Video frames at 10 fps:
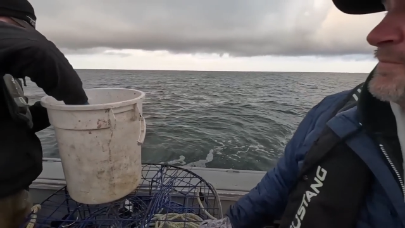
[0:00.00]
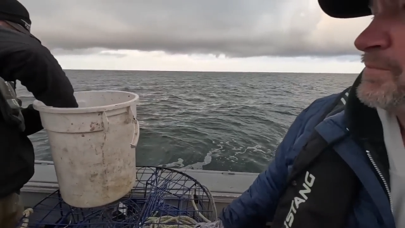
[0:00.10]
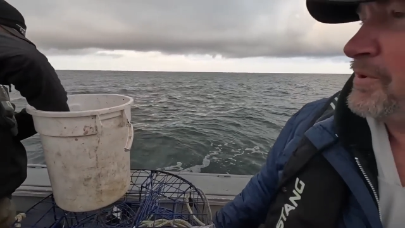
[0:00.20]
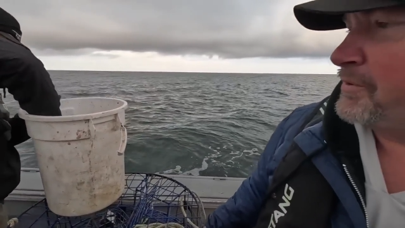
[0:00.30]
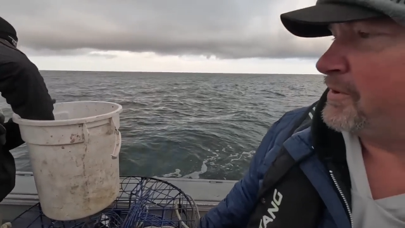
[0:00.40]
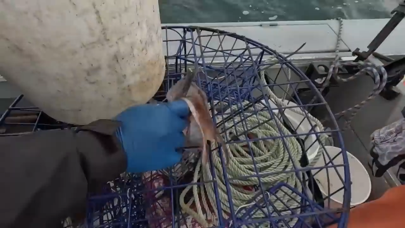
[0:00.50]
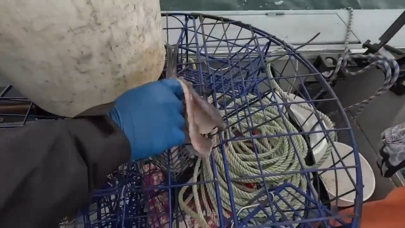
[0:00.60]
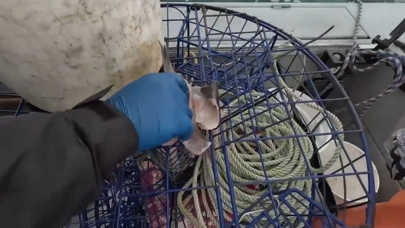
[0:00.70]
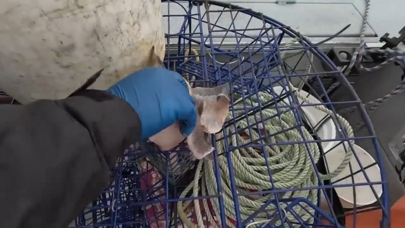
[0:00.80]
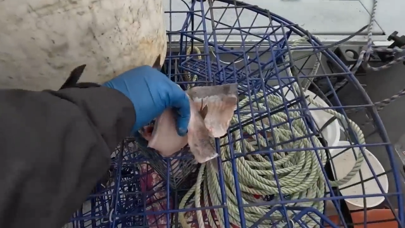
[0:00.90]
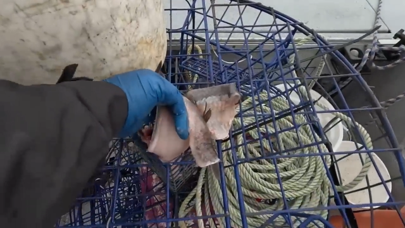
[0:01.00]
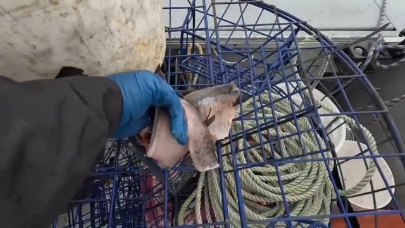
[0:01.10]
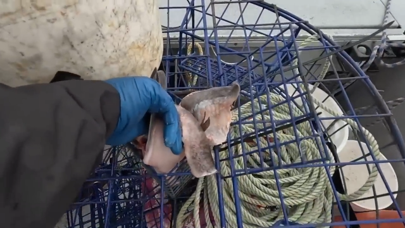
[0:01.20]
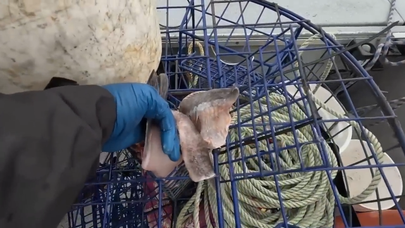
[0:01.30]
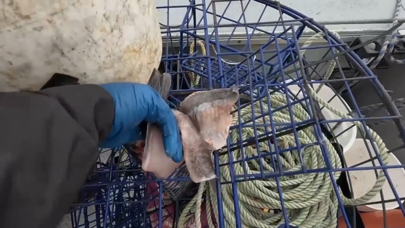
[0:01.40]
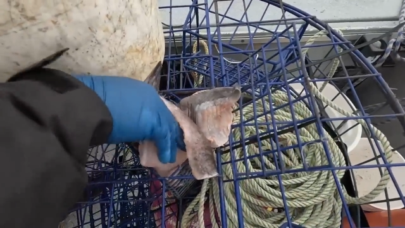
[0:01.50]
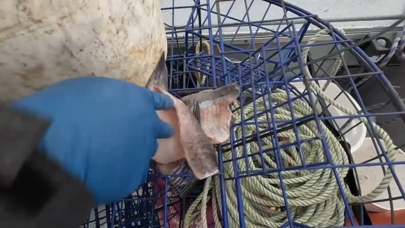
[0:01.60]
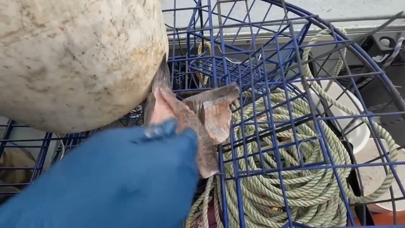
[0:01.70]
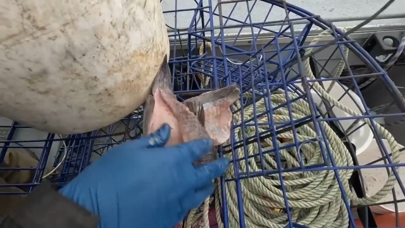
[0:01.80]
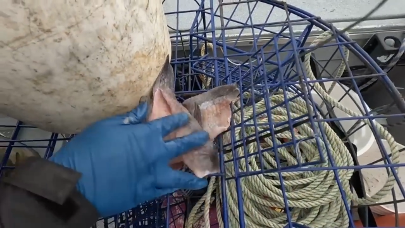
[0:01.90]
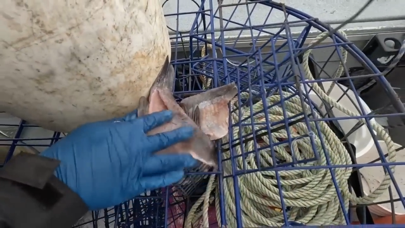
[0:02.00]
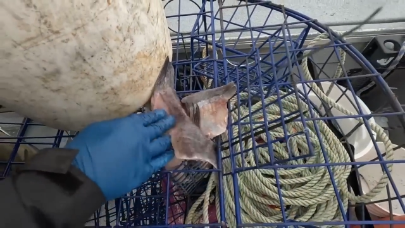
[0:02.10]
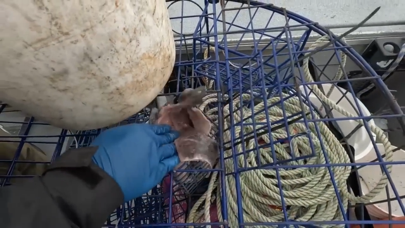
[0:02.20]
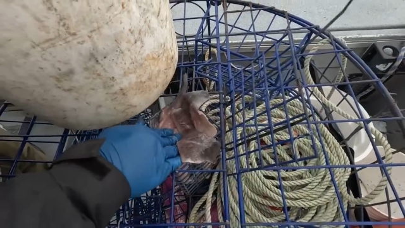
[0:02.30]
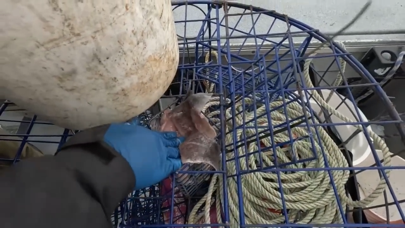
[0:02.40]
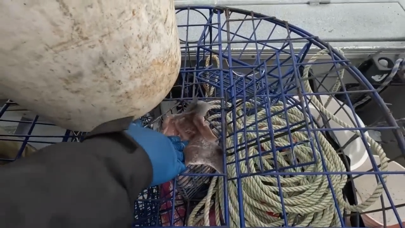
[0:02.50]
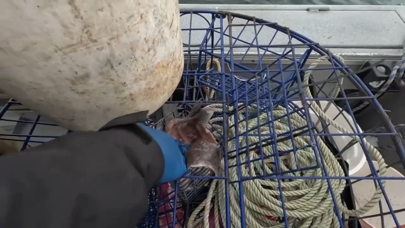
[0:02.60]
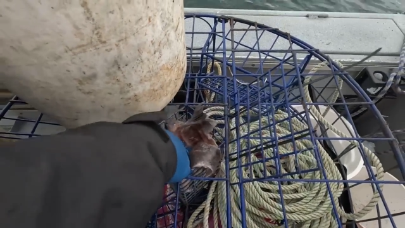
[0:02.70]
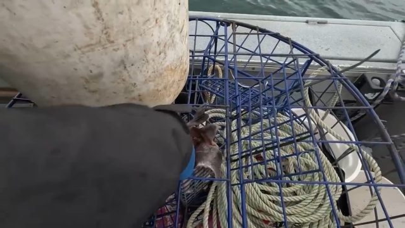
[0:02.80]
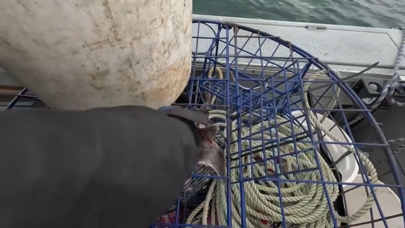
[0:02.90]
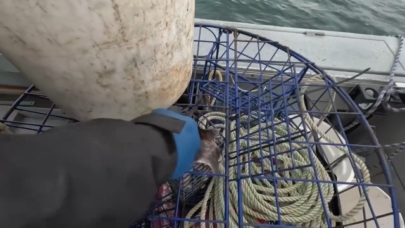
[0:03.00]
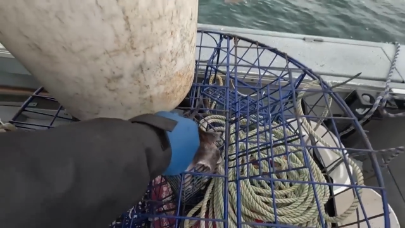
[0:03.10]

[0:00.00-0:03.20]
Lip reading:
(no speaker visible)